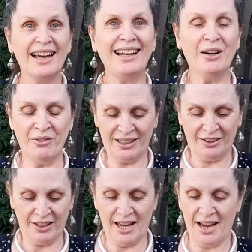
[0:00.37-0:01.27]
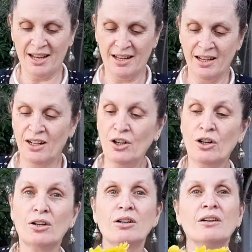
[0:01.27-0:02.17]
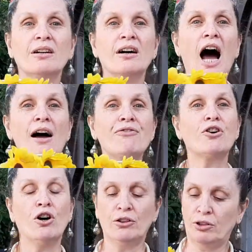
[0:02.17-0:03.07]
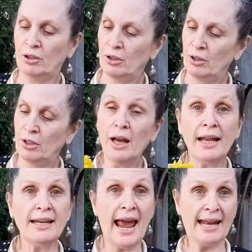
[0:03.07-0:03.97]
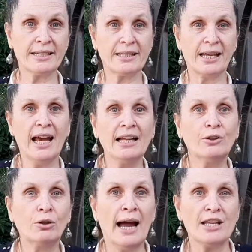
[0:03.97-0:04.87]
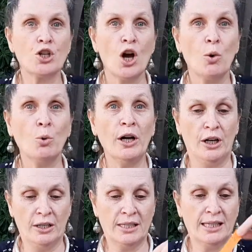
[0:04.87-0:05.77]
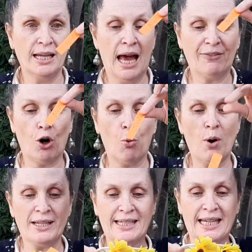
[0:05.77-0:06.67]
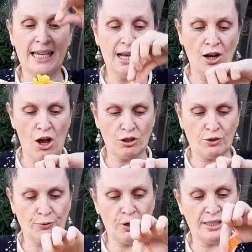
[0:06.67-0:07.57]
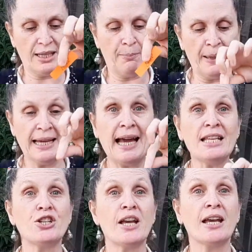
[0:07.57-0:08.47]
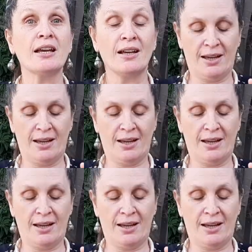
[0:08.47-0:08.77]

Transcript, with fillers: Hello, Victoria. Look, I've got a net to catch words. I've got words here, lots of words I've been catching.